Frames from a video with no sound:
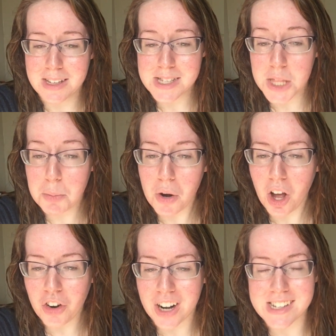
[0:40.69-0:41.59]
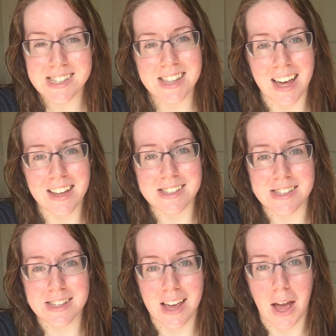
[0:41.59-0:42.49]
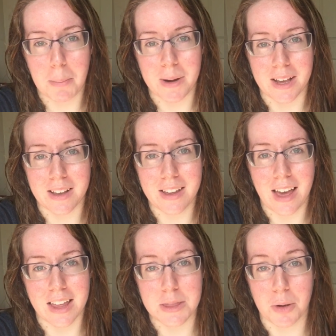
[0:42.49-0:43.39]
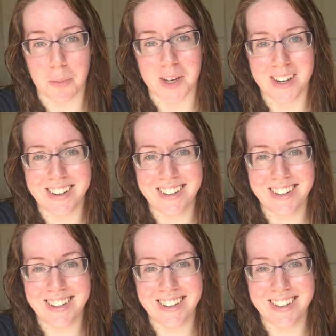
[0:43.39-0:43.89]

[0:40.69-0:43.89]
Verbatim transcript: see the progress that is happening at the moment.